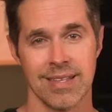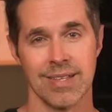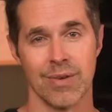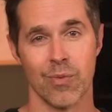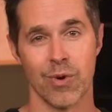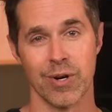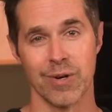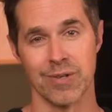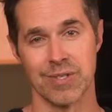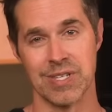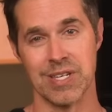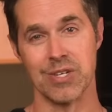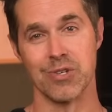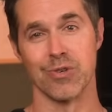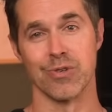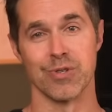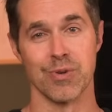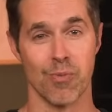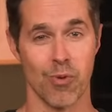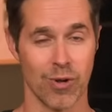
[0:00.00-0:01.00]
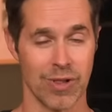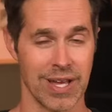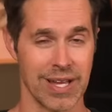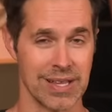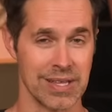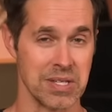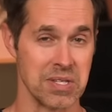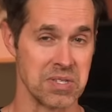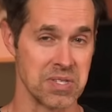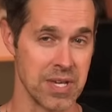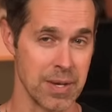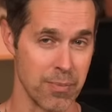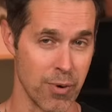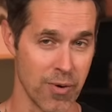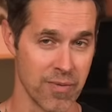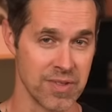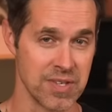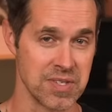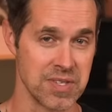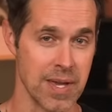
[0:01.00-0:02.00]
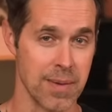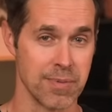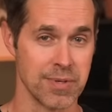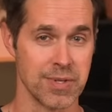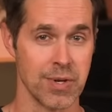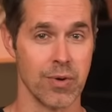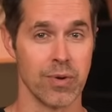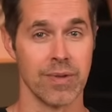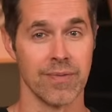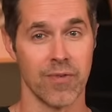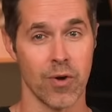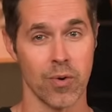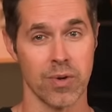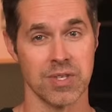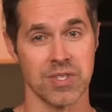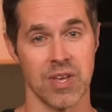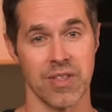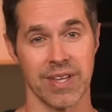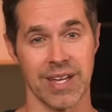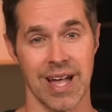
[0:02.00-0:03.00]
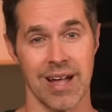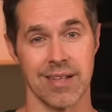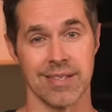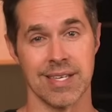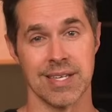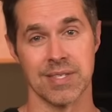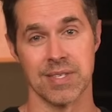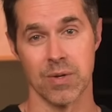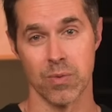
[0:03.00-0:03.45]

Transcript: I wonder if teachers are more likely to skip over this episode and focus on the contest